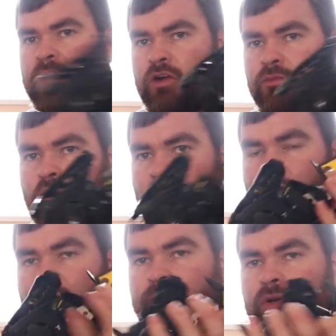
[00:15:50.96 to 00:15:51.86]
pair of proper
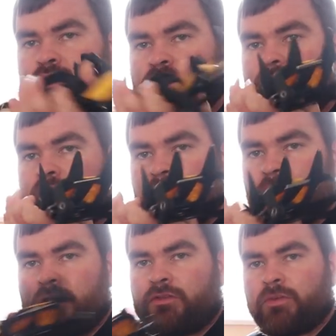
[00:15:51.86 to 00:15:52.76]
crampons if you
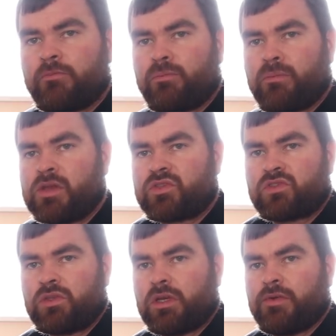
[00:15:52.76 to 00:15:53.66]
if you're
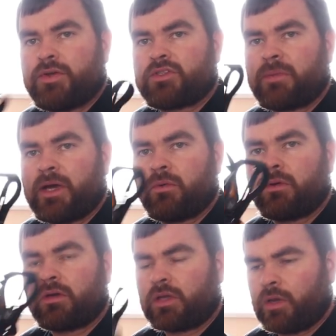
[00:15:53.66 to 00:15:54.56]
serious about
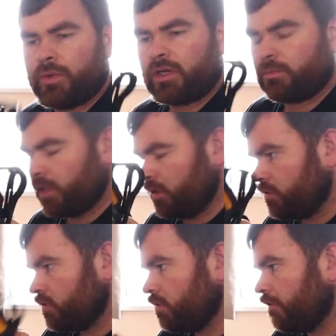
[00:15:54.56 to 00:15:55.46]
going up
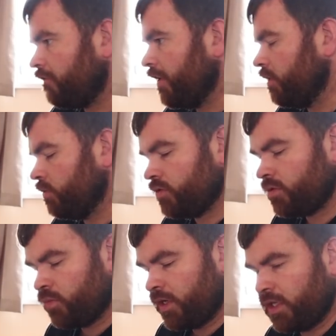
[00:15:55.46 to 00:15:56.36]
into the
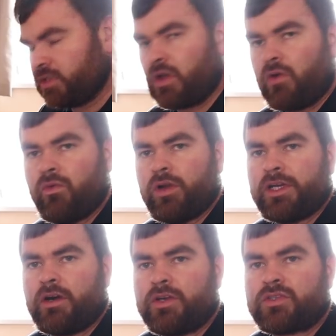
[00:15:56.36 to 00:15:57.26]
fells when it's
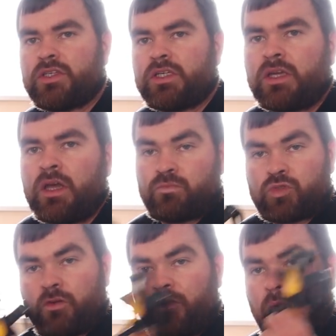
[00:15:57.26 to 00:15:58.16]
really icy.
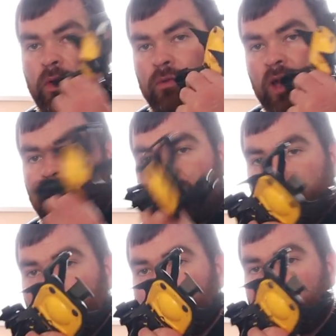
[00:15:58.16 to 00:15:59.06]
It's all very well having
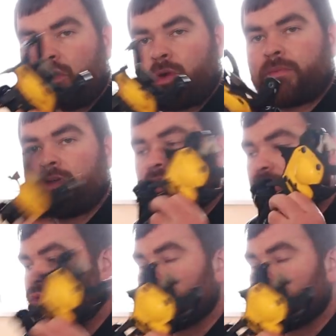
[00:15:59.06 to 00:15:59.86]
the proper equipment, it's